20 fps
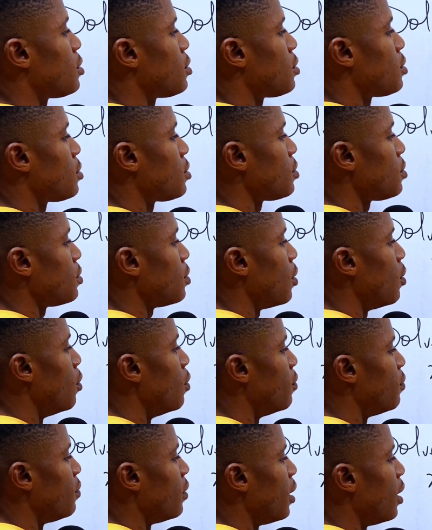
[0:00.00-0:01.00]
2
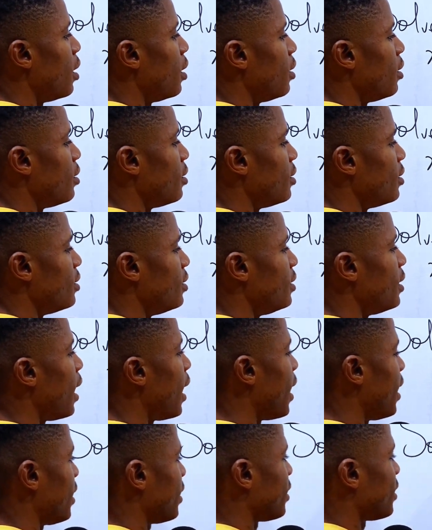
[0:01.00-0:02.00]
over
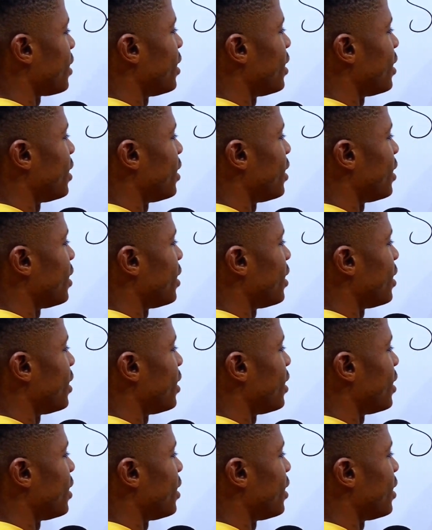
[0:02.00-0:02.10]
9.